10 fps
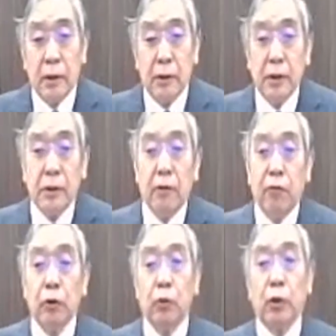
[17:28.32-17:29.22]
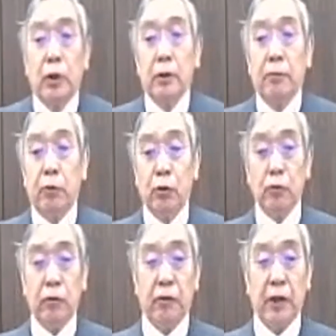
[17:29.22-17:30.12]
These efforts will
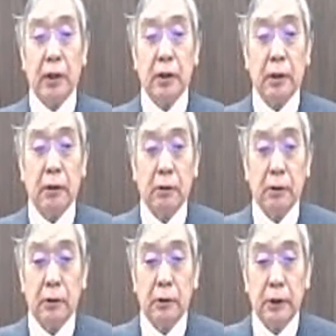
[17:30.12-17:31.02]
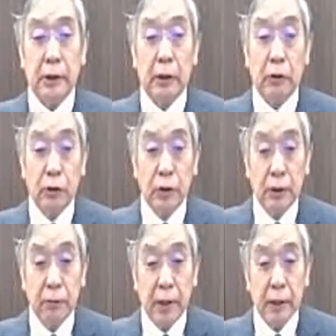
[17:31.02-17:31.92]
improve financial
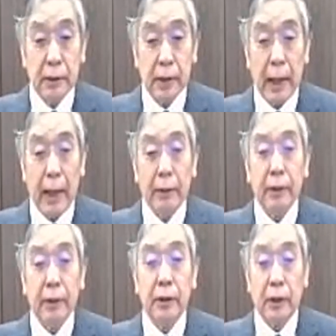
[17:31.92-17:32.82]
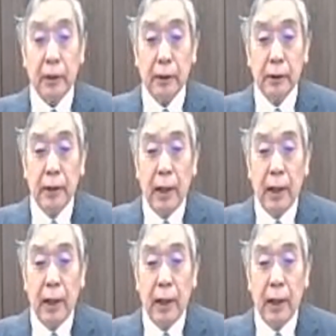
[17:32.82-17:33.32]
inclusiveness and in turn